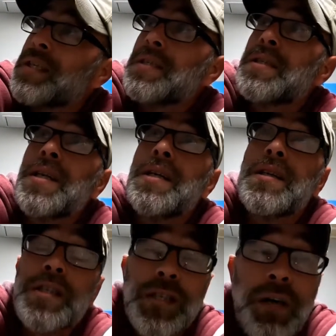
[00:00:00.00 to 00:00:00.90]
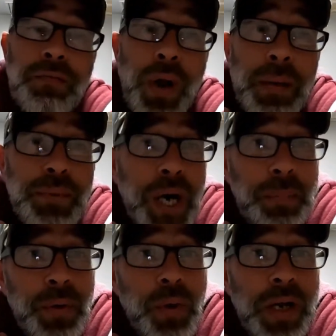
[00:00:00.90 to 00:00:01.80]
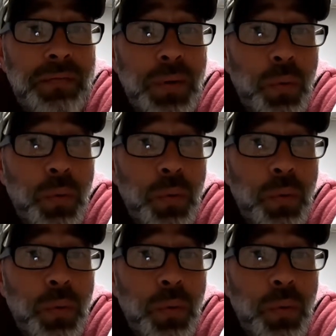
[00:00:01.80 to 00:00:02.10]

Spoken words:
is getting this stuff ramped up and ready for